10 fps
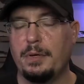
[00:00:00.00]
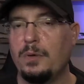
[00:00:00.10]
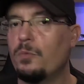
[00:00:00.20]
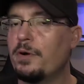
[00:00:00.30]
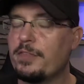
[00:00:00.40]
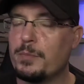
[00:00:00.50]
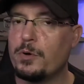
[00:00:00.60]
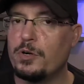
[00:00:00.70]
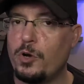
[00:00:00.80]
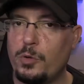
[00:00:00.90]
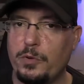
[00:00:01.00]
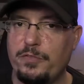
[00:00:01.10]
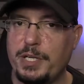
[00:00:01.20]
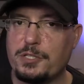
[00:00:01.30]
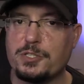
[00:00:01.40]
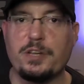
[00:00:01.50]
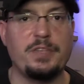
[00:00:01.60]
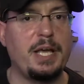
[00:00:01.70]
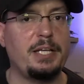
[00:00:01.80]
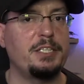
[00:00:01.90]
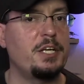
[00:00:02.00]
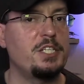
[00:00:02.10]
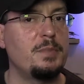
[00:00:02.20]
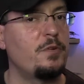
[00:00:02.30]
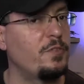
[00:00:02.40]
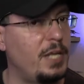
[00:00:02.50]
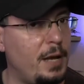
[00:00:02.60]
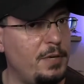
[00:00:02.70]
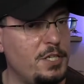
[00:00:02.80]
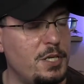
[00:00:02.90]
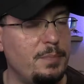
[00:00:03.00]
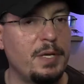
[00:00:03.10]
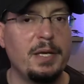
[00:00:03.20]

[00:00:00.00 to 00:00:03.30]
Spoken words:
One of the more notable features of the AXON chip over the Omni chip